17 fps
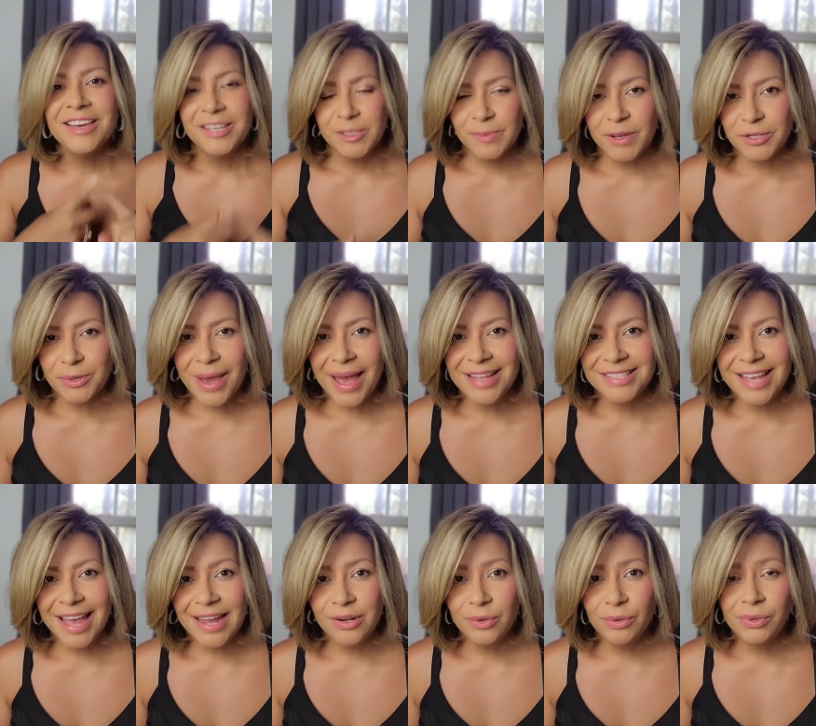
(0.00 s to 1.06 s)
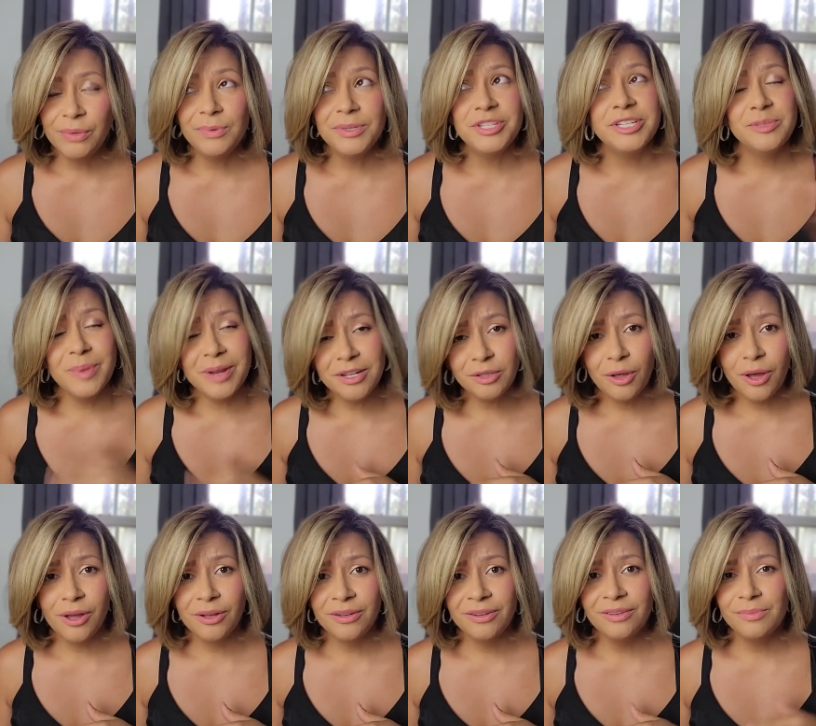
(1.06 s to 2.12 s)
special ads category, which has been
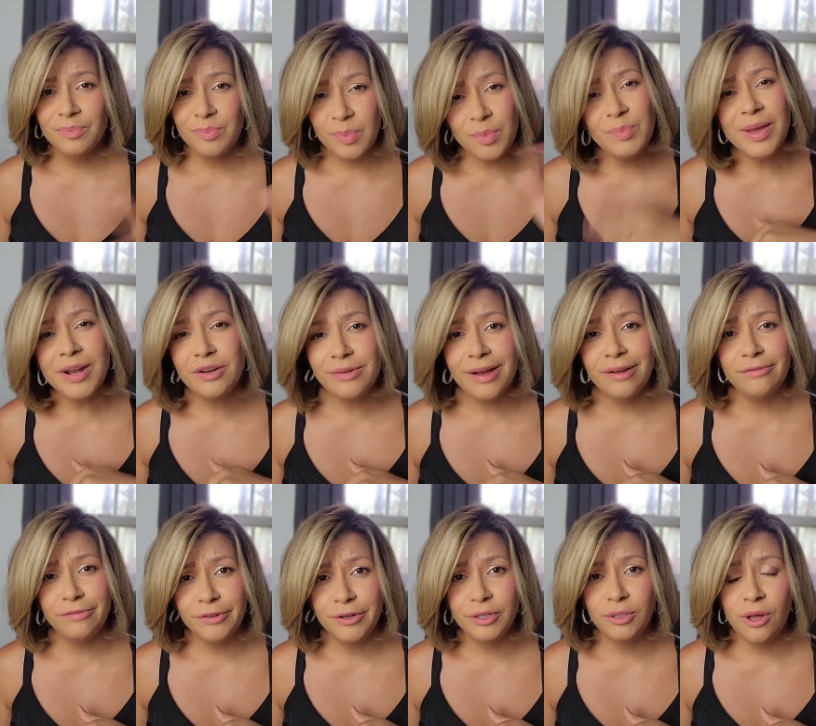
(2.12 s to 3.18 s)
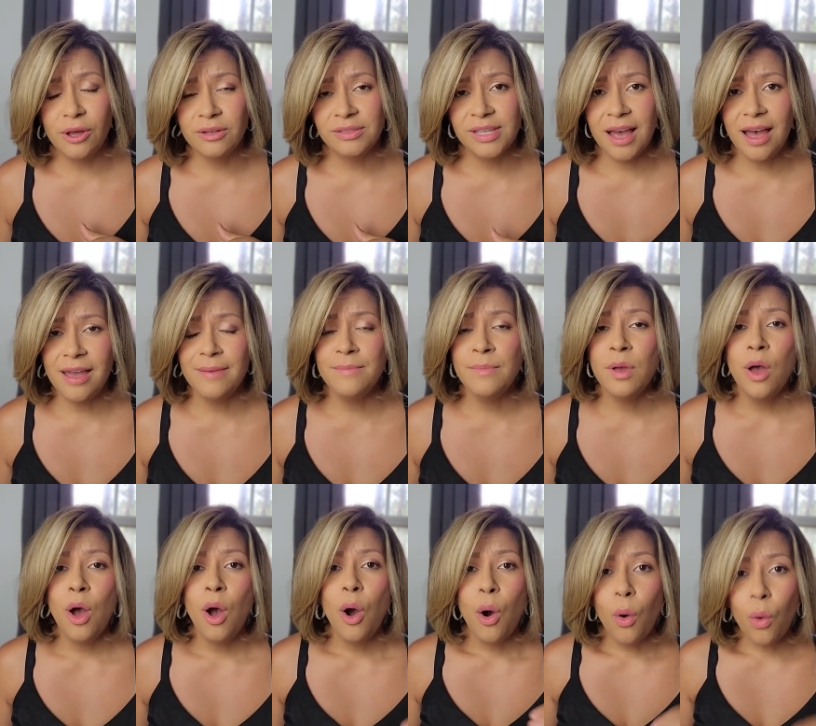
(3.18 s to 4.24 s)
around for a long time,
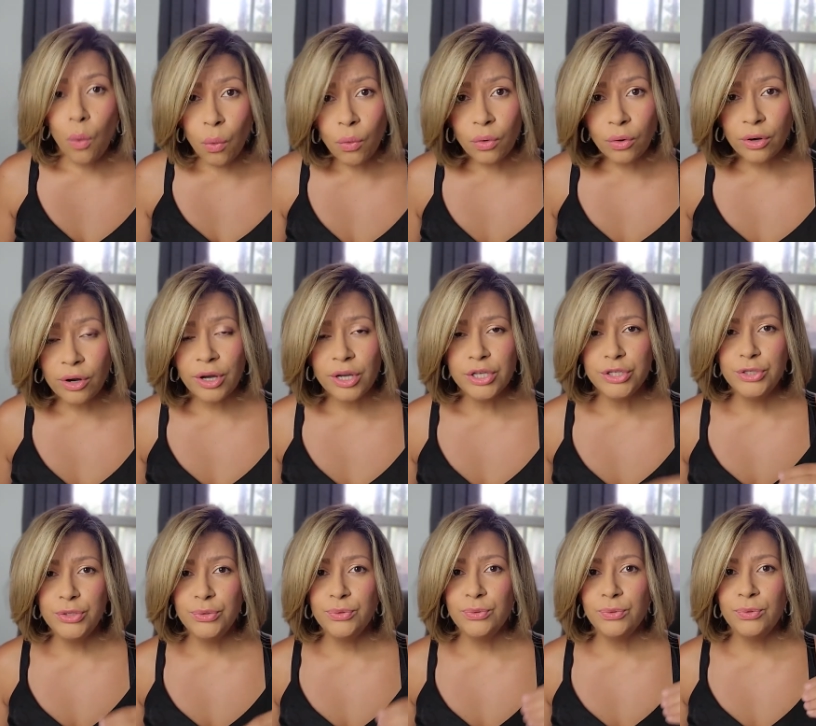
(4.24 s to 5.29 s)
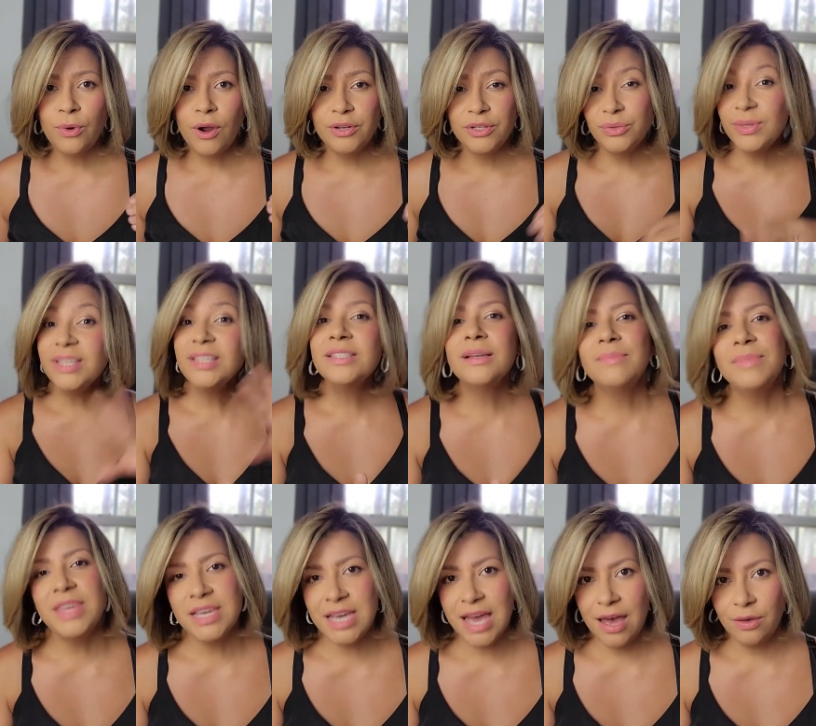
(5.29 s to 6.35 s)
or you are doing
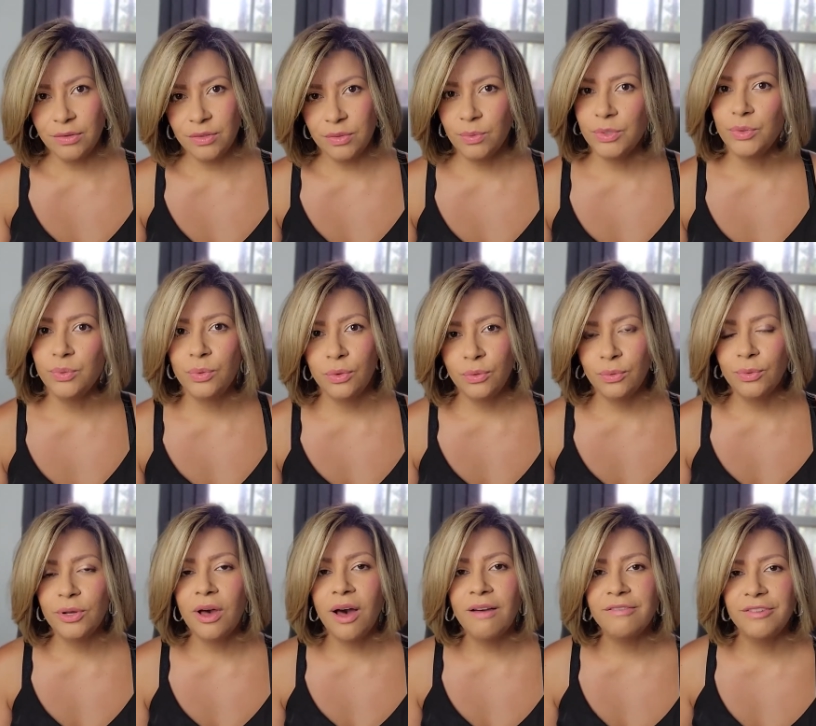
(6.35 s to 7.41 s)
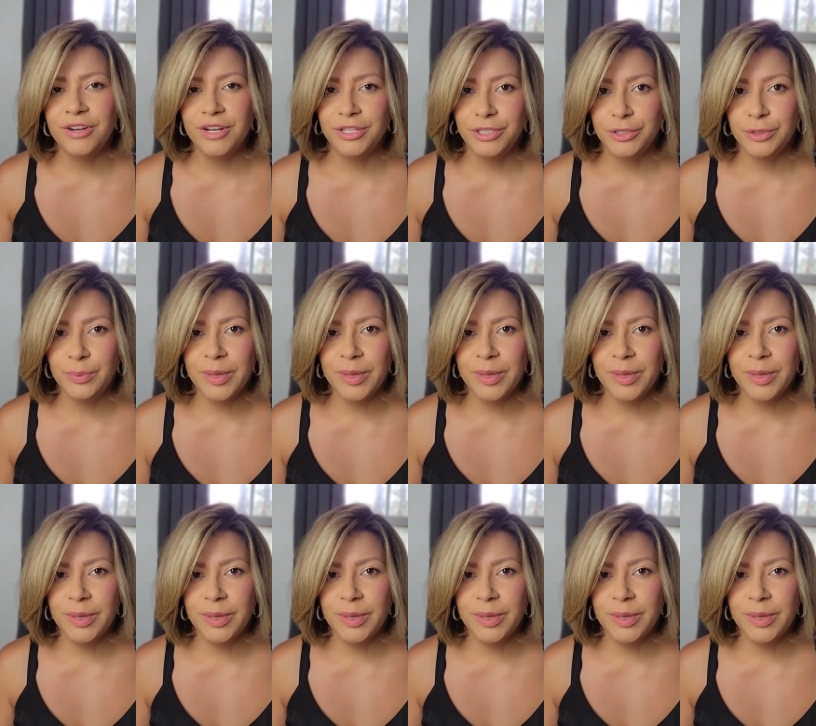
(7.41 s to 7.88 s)
something else, which we'll cover in a little